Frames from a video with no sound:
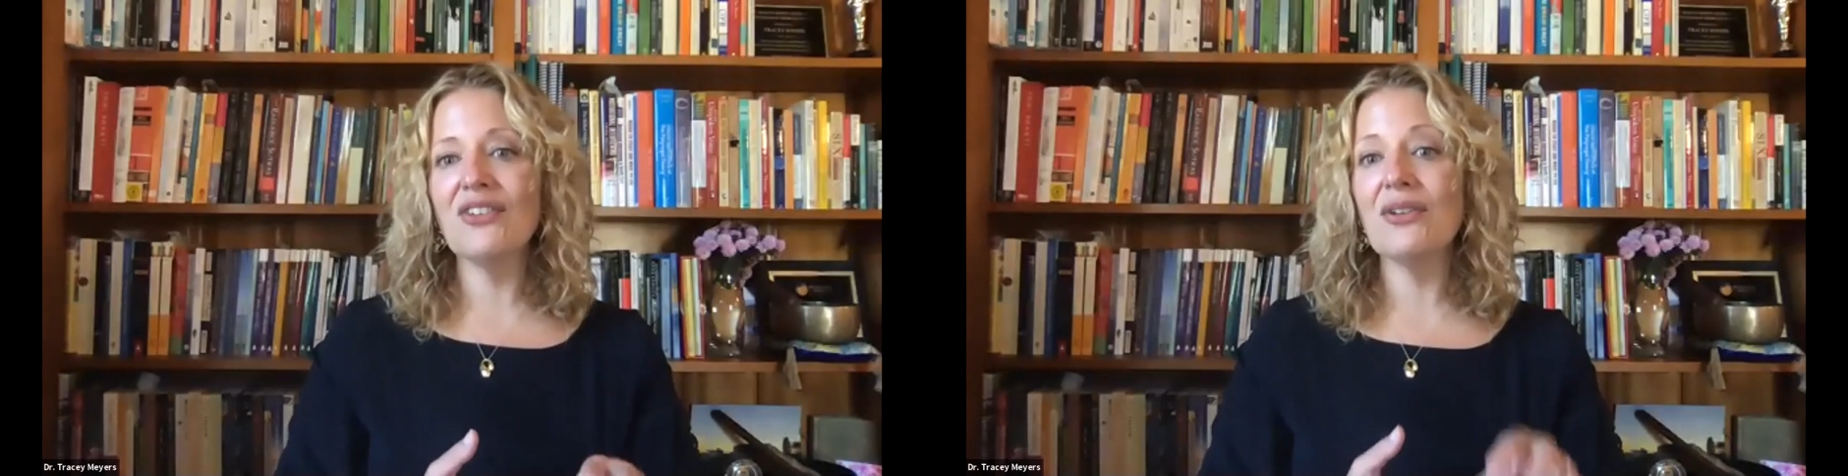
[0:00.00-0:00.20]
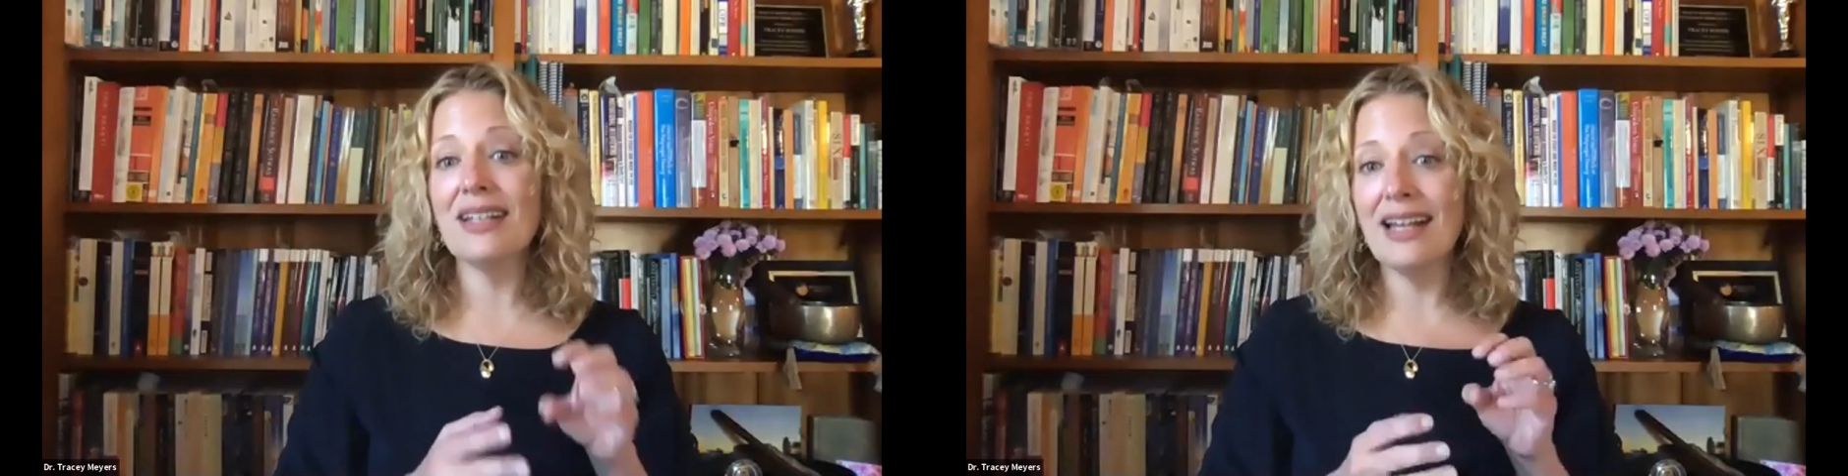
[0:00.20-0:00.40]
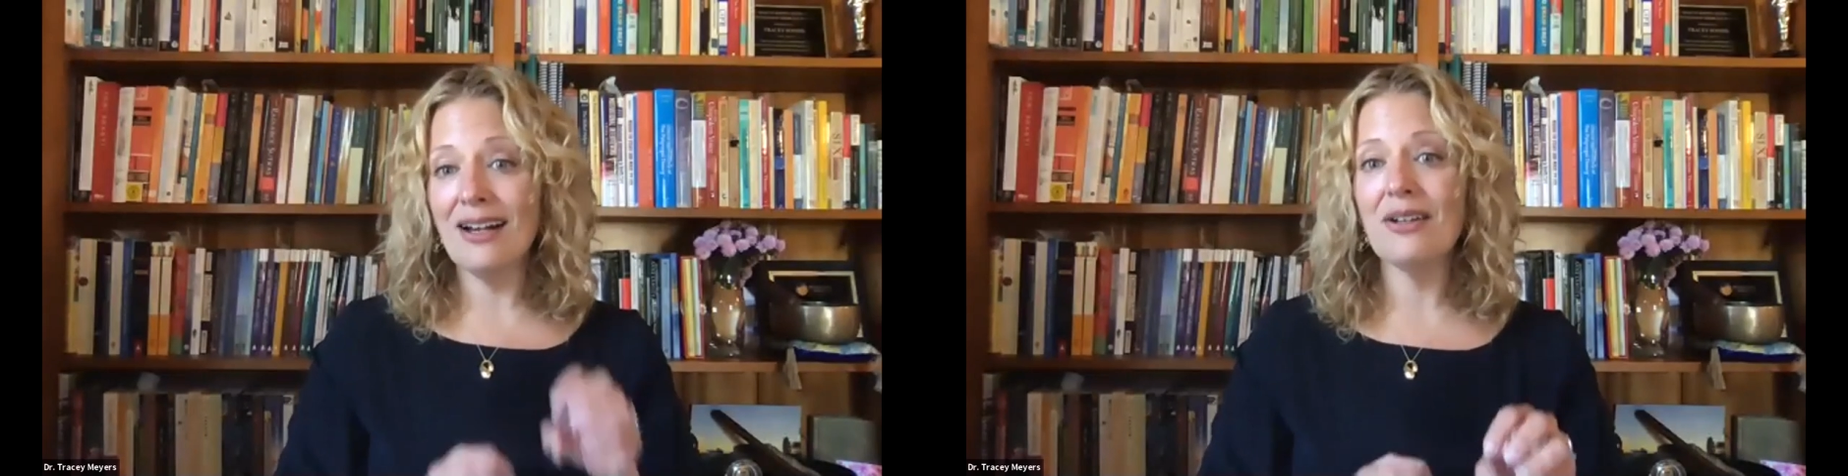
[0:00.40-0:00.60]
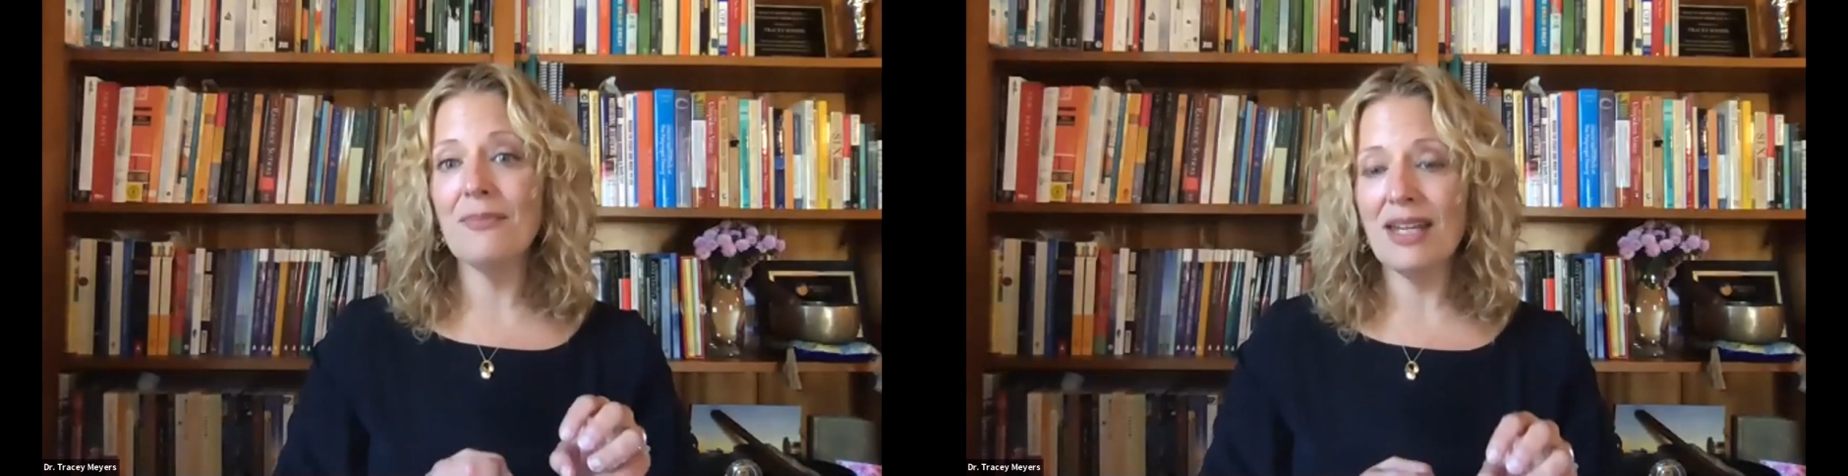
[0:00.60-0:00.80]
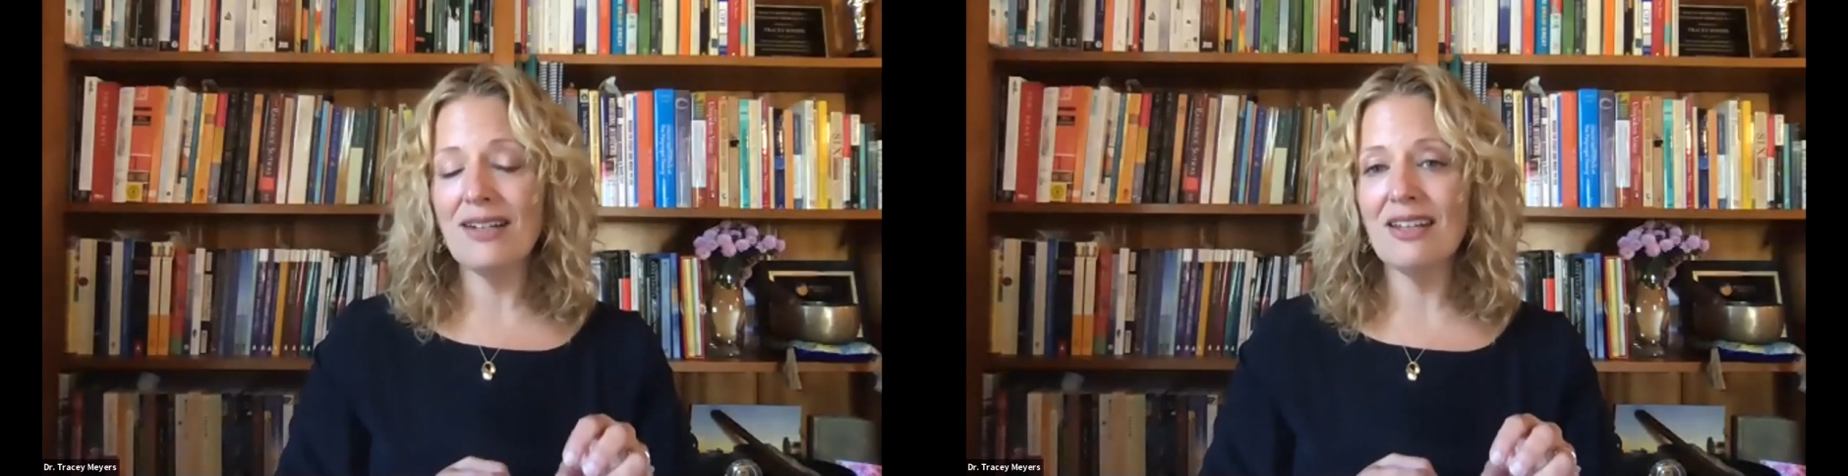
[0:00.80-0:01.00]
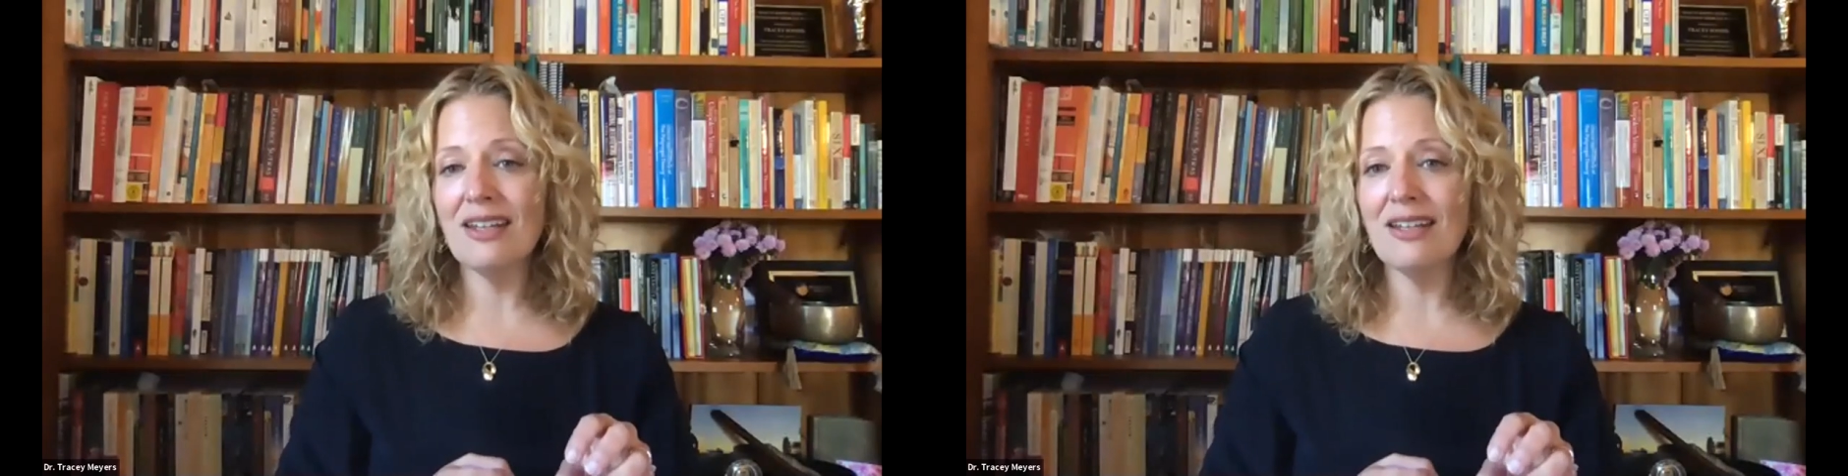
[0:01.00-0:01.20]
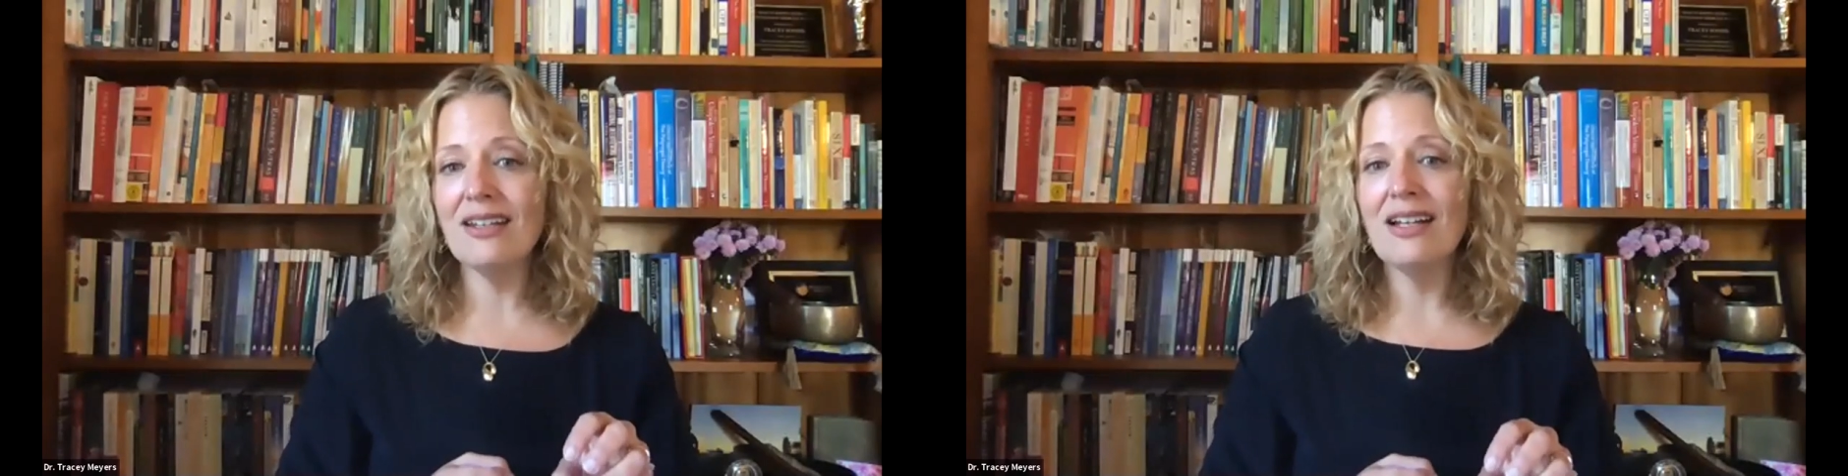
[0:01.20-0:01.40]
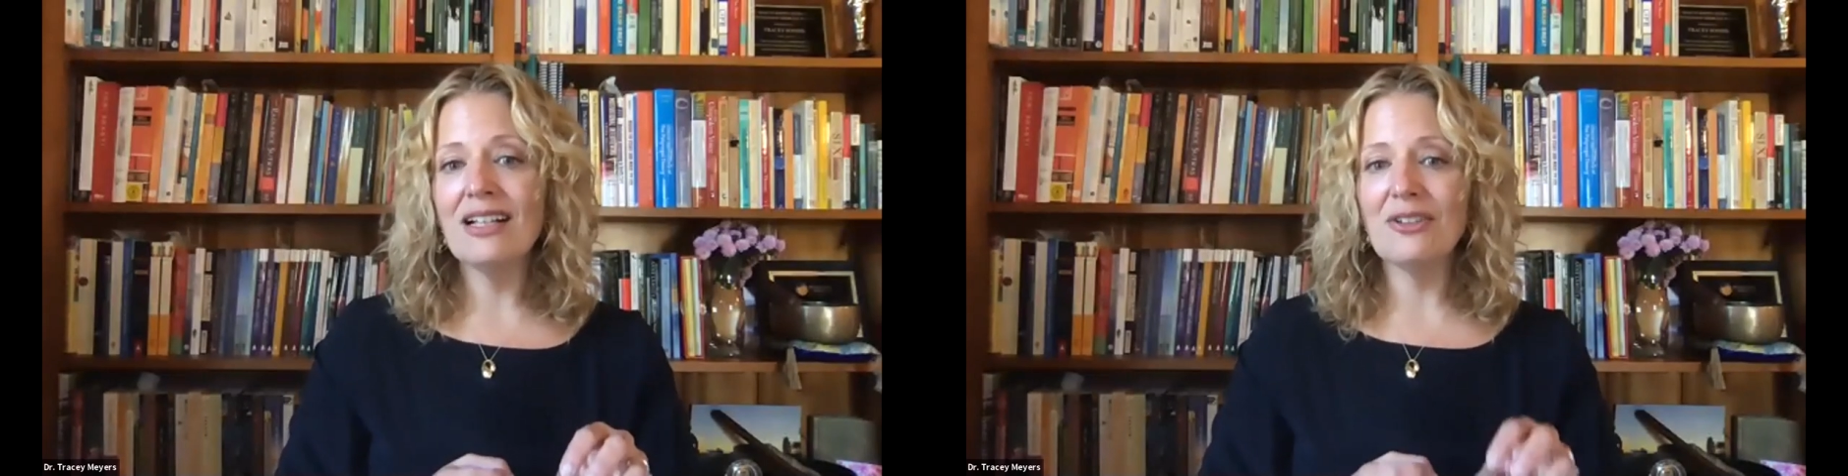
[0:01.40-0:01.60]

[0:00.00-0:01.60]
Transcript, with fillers: learning how to meditate,